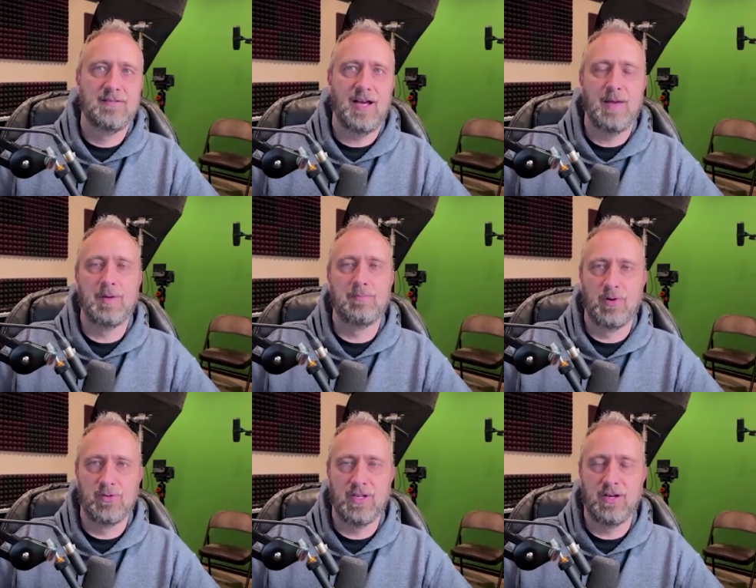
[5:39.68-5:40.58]
I am a
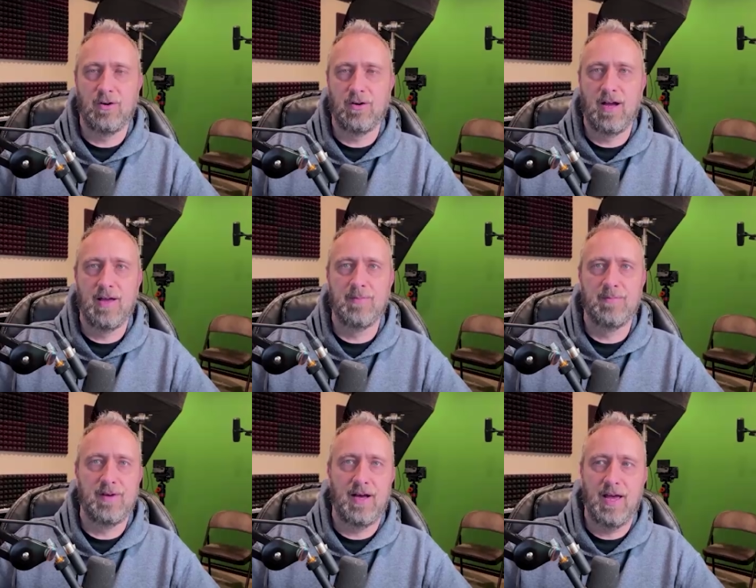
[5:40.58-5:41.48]
person or I
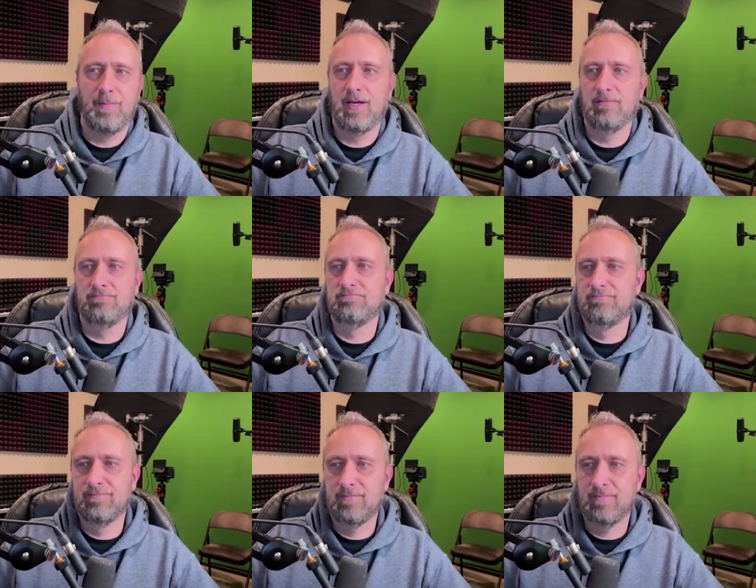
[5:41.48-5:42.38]
am a
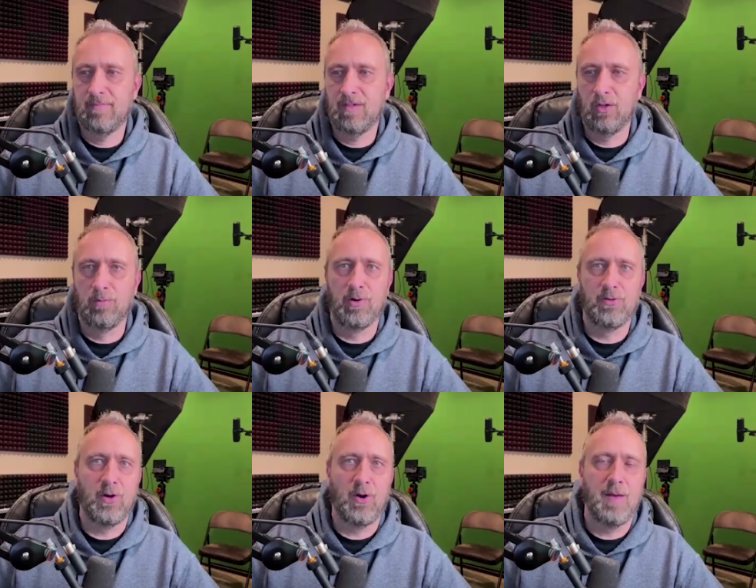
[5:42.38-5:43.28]
good
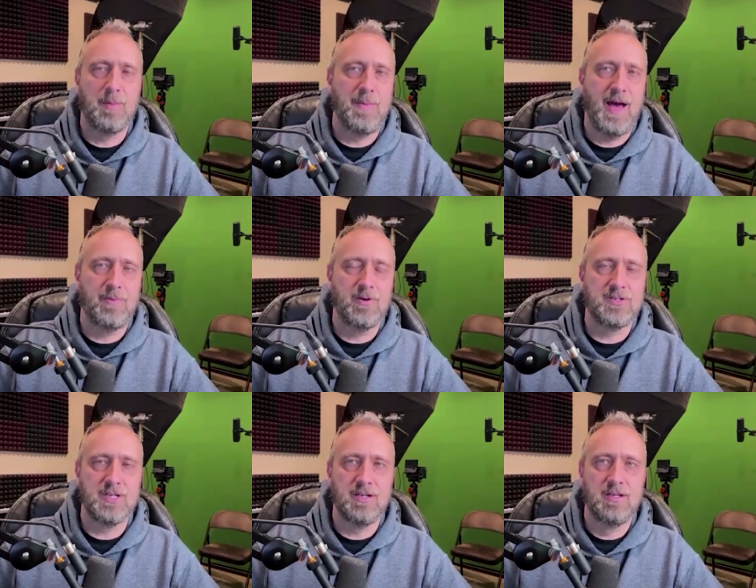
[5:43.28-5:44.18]
person or I am a bad
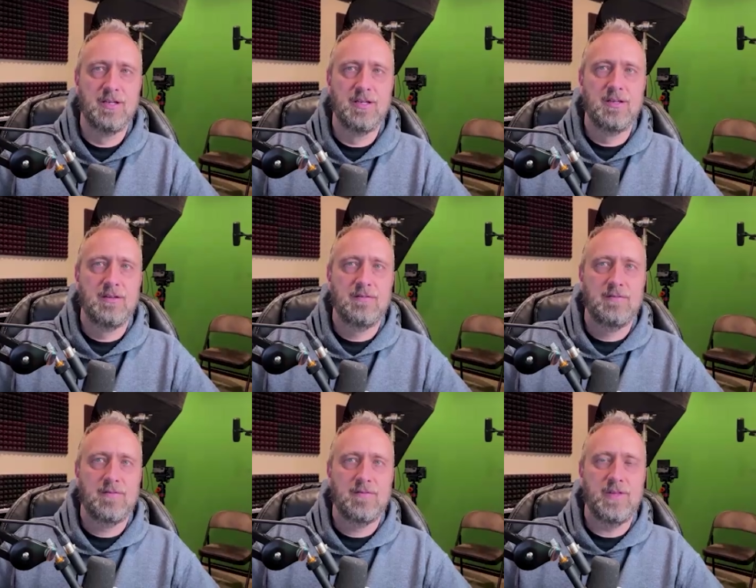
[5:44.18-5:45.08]
person.
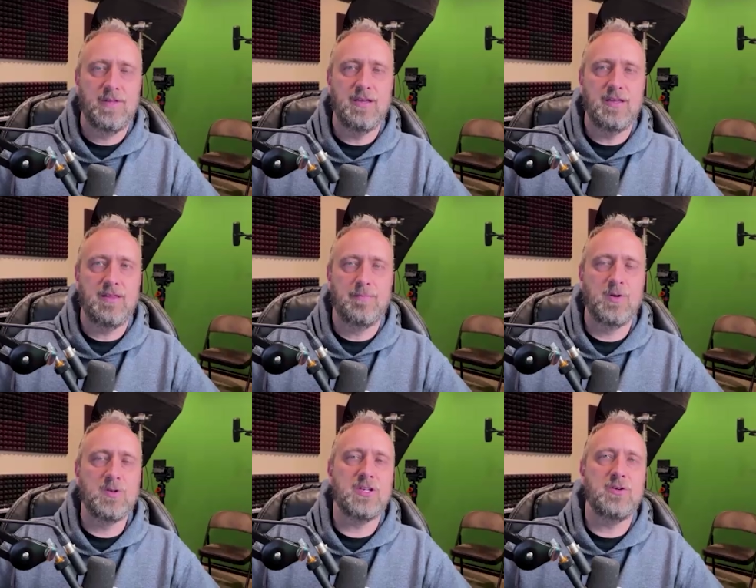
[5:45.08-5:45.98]
The
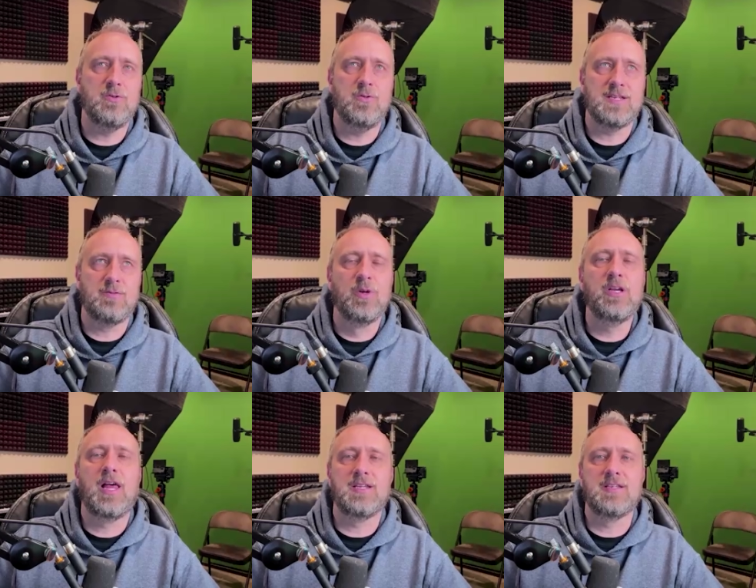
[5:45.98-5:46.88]
person who has
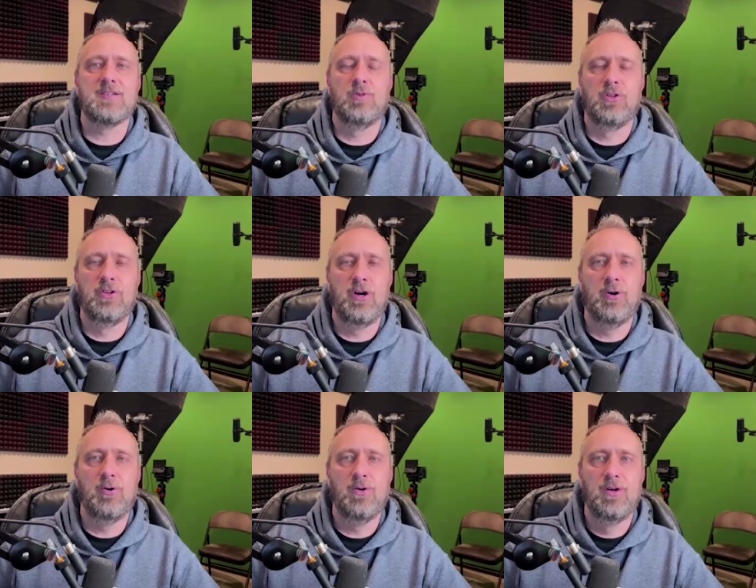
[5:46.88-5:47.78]
realized this
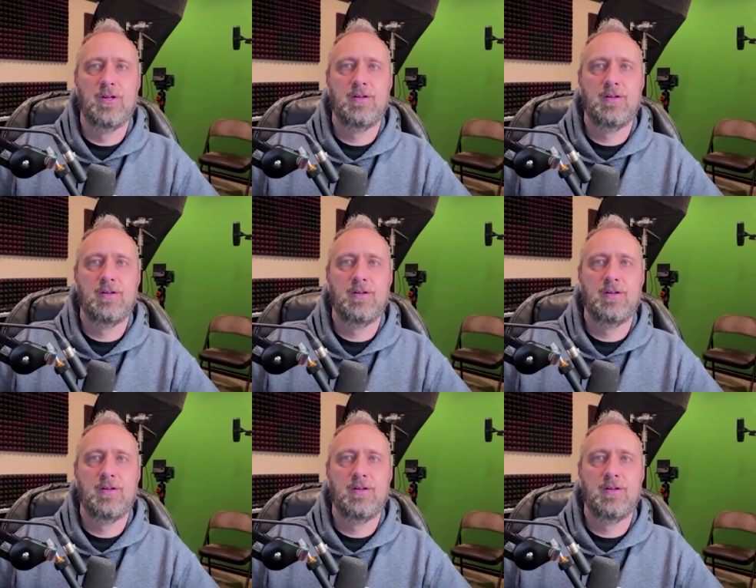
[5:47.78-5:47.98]
will